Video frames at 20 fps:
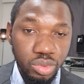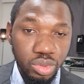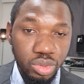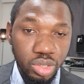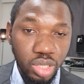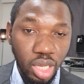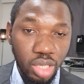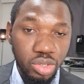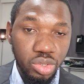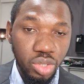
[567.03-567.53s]

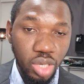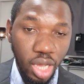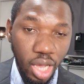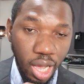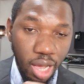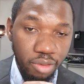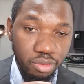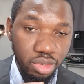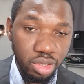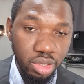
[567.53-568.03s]
that you
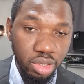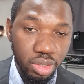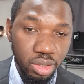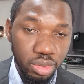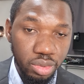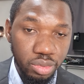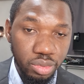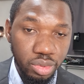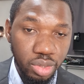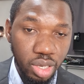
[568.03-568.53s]
have the
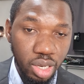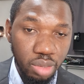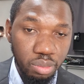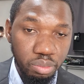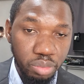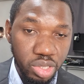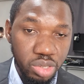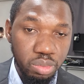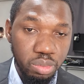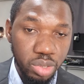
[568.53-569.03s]

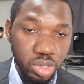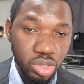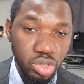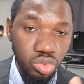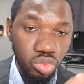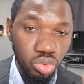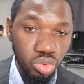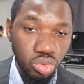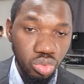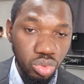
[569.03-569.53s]
possibility
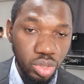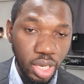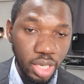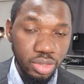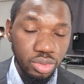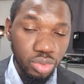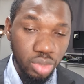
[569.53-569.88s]
to do that,